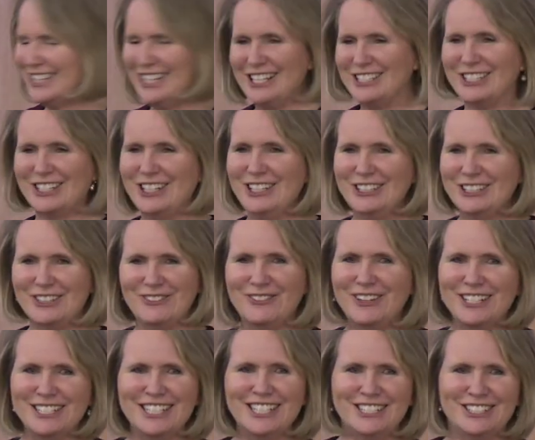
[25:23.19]
They told him
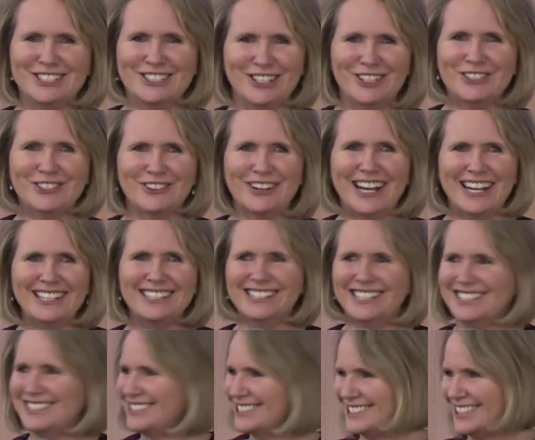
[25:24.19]
he did so great and
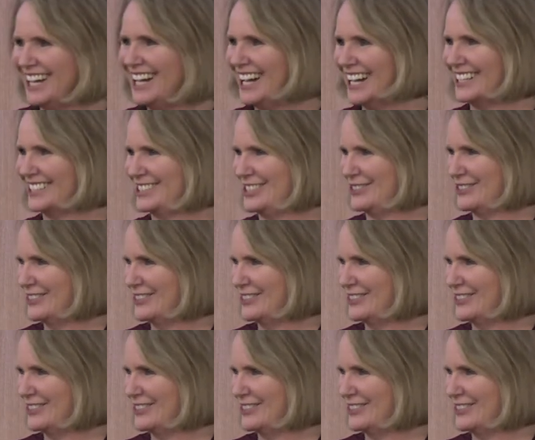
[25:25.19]
he sucked